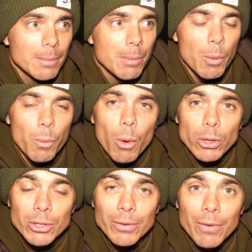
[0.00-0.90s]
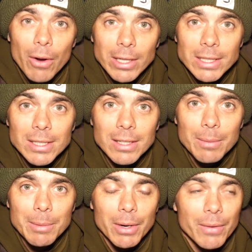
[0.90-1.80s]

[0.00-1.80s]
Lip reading: But what a fight. I mean,